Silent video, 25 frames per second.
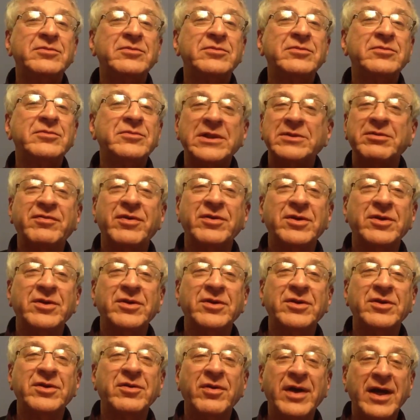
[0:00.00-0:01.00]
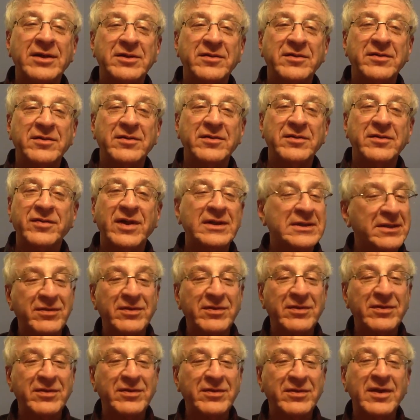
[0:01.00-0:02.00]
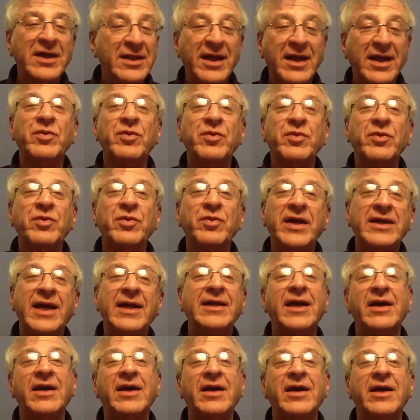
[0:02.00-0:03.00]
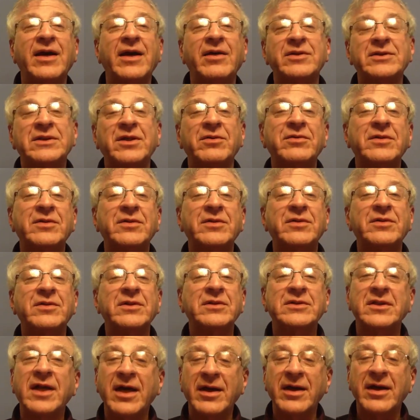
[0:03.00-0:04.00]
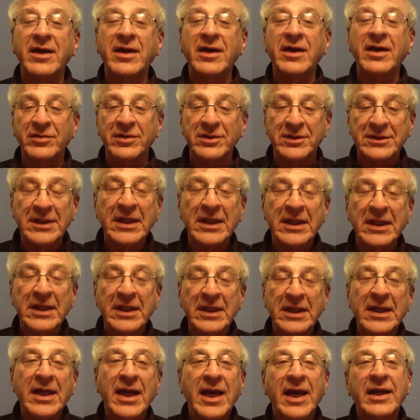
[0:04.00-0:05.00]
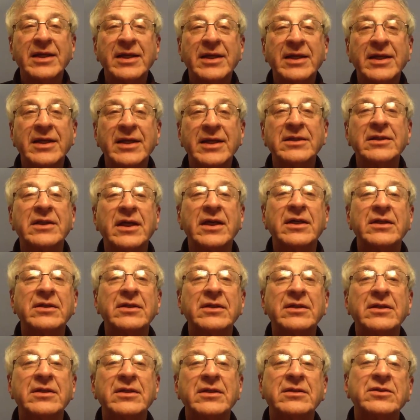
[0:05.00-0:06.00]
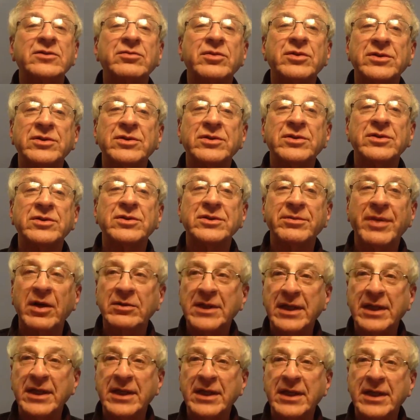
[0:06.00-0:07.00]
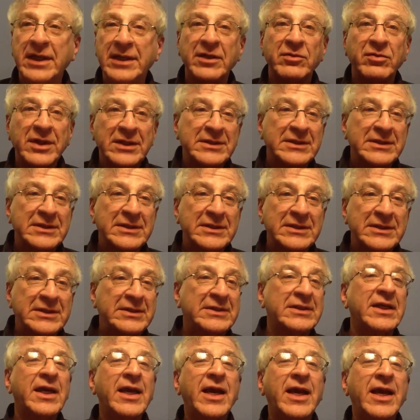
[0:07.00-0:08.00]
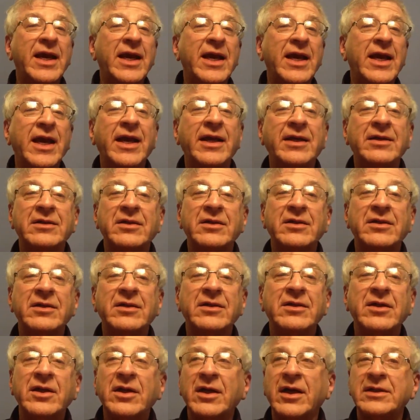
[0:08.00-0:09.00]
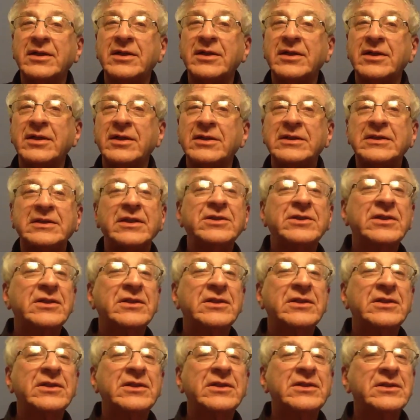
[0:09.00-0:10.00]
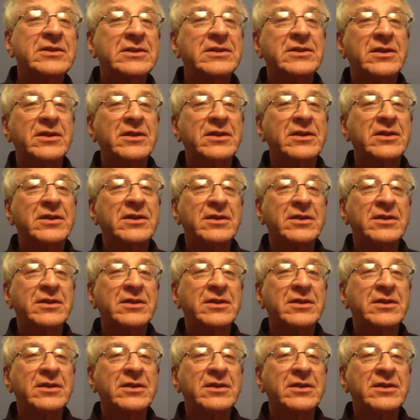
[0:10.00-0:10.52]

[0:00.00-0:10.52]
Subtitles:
just before they're going on their flights. If they have to wait 8 hours, so there's a lot of rules. And there's rules about taking risks and decisions